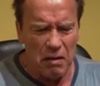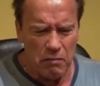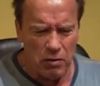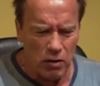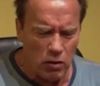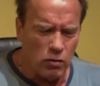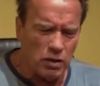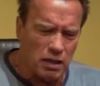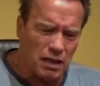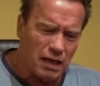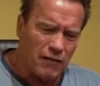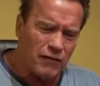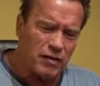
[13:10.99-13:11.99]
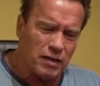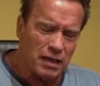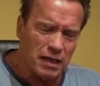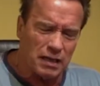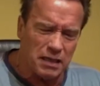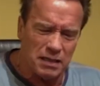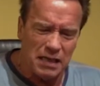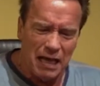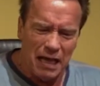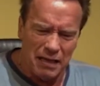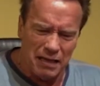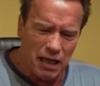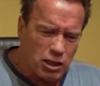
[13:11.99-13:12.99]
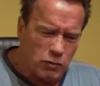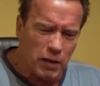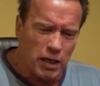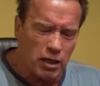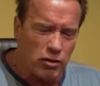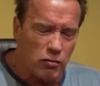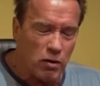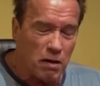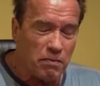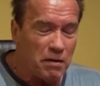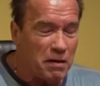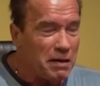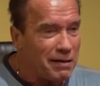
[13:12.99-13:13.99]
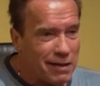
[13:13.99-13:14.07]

polluted and everything like this. And that's where he grew up.